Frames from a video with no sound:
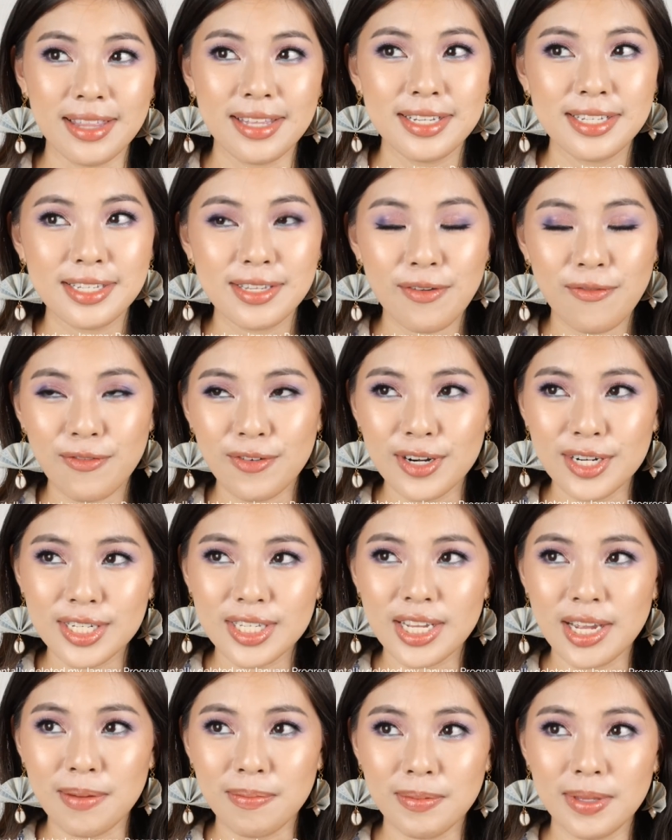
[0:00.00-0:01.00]
This is the
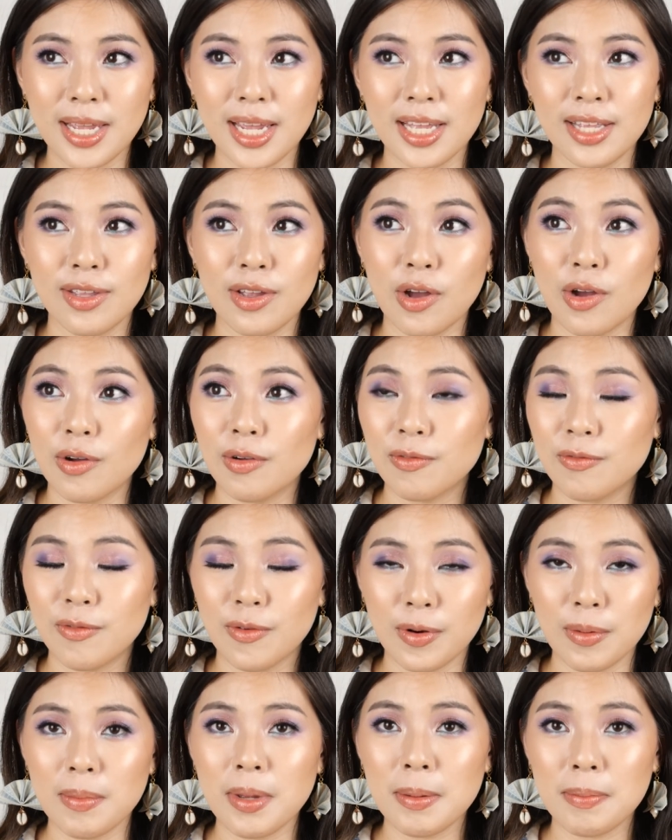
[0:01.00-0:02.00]
first update
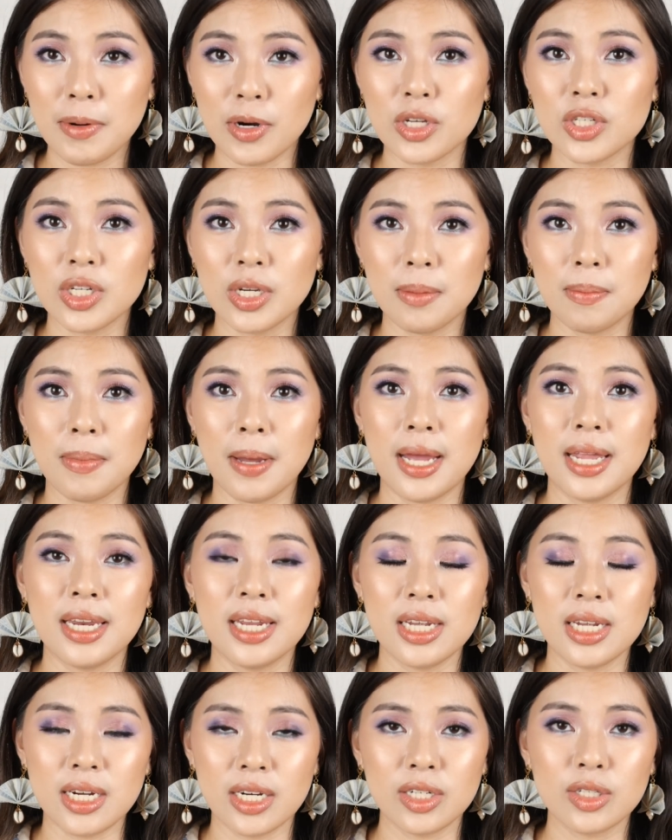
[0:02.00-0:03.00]
for my project pan
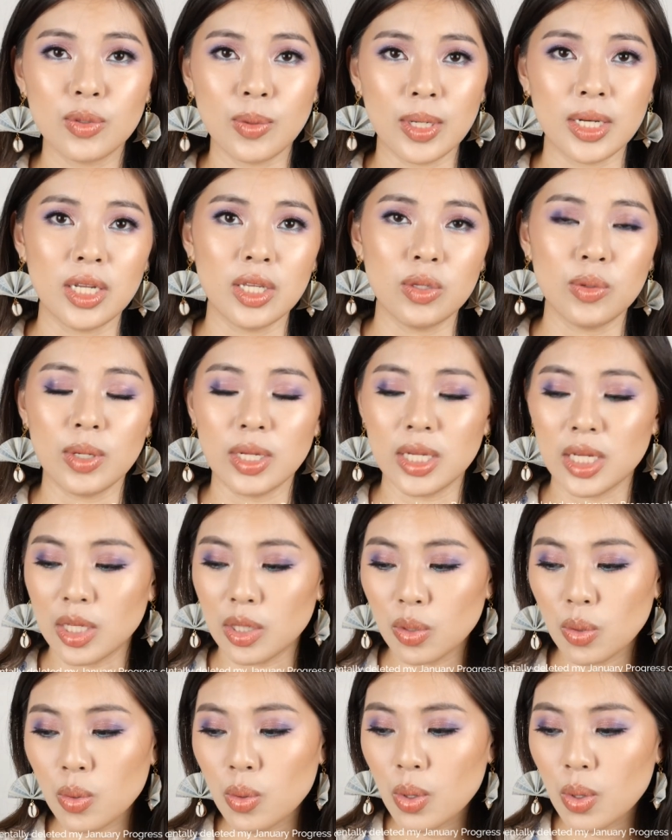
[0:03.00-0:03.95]
year 2022,